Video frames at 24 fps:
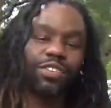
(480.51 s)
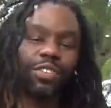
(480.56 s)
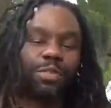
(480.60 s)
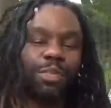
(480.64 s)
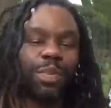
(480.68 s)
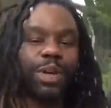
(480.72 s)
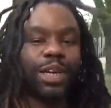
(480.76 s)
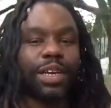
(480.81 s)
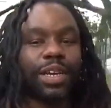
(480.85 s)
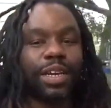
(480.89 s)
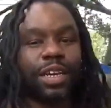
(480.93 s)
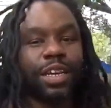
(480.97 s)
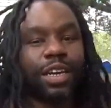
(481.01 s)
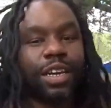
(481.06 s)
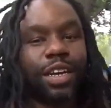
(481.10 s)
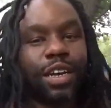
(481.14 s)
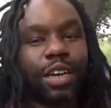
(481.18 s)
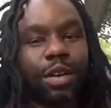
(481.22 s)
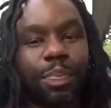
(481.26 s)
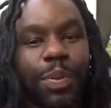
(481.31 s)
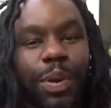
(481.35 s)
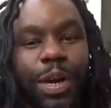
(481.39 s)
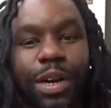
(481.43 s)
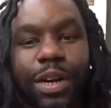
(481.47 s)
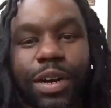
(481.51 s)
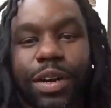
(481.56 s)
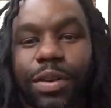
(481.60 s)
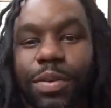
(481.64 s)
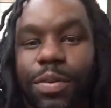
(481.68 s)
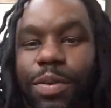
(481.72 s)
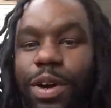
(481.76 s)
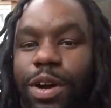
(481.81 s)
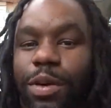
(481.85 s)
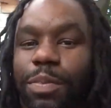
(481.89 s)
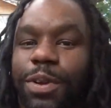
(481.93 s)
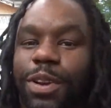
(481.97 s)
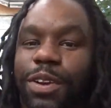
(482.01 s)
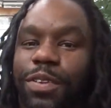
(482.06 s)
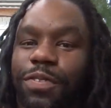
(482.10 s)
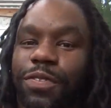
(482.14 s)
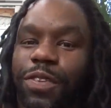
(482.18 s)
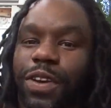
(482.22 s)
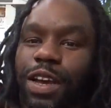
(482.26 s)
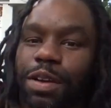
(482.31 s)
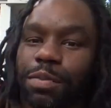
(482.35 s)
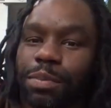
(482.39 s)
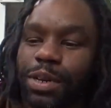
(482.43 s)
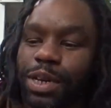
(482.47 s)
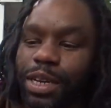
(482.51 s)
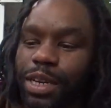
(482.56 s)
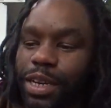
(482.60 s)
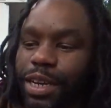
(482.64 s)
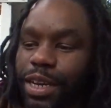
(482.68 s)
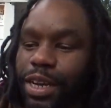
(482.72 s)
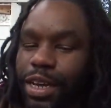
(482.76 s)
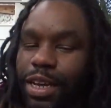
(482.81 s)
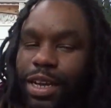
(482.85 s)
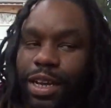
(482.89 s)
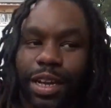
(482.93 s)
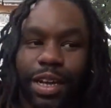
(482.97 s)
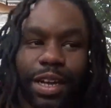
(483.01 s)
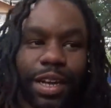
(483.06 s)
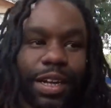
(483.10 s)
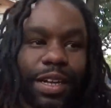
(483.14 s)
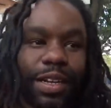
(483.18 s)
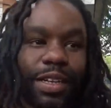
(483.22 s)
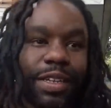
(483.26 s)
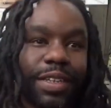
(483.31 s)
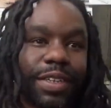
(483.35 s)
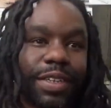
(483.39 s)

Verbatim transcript: for being uh, part of the Roman family. Uh,